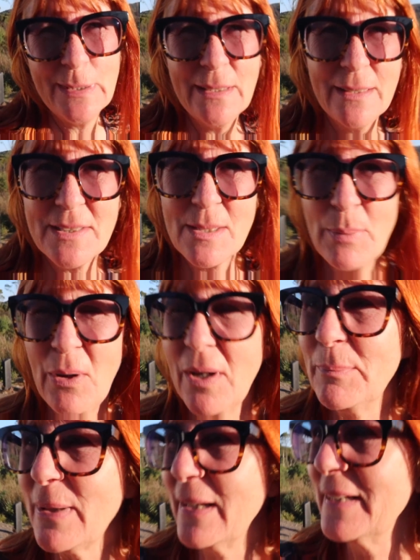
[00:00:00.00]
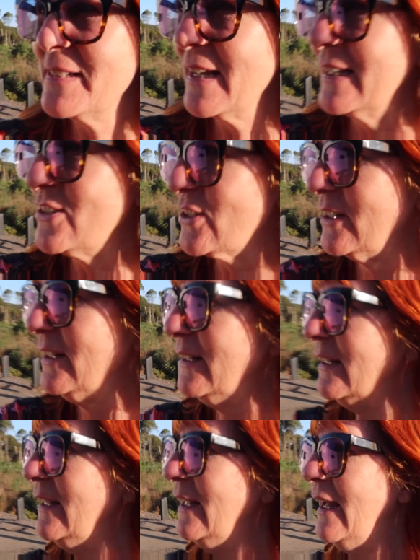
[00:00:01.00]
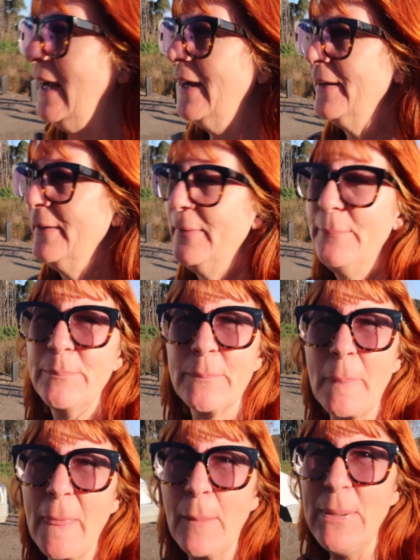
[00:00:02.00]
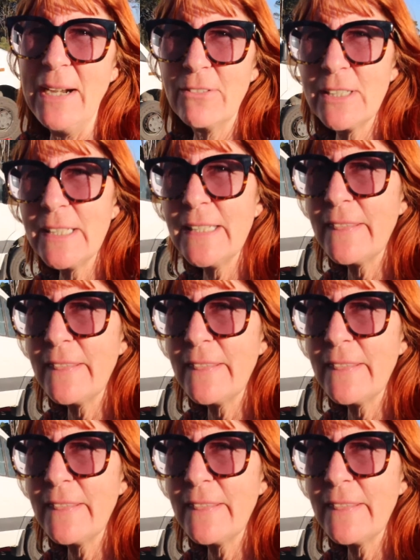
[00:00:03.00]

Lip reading: well, it's a pine plantation. Apparently